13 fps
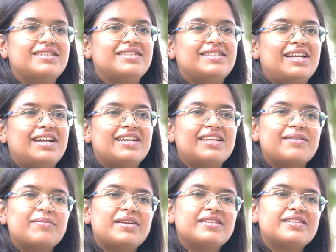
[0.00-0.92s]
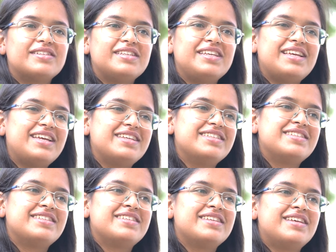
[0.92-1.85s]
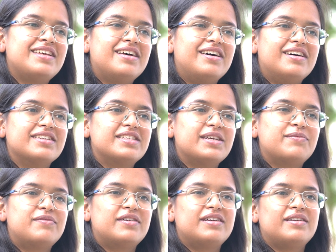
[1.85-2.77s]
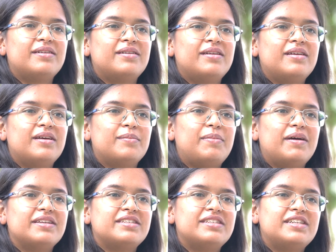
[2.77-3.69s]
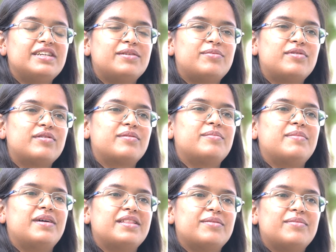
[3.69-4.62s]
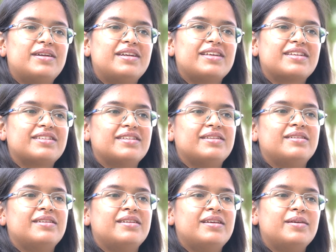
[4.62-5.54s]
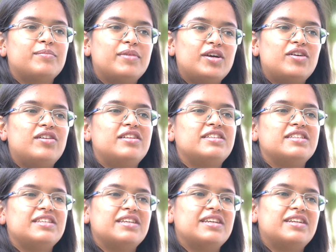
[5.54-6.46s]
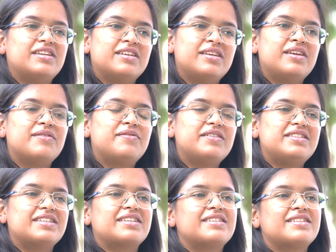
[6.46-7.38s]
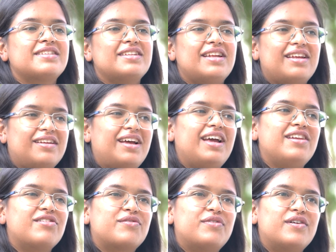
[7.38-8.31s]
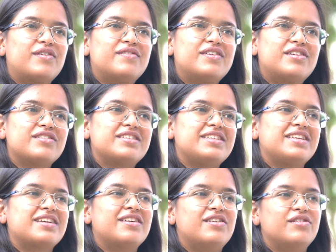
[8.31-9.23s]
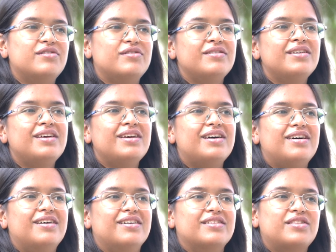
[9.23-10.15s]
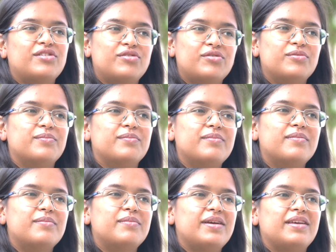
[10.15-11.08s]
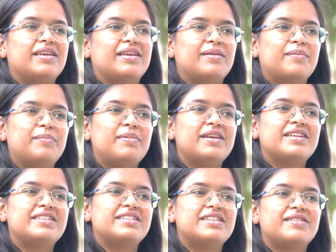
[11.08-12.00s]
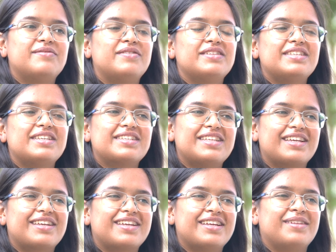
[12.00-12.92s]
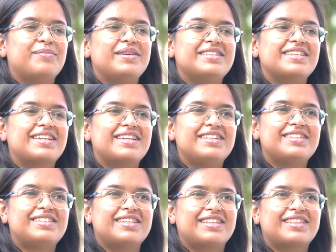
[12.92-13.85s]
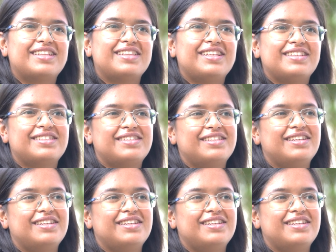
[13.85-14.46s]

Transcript: Starting my journey as uh, someone passionate about mathematics and biology and physics, I look forward to seeing how, uh, through my PhD in physics, I can basically strengthen these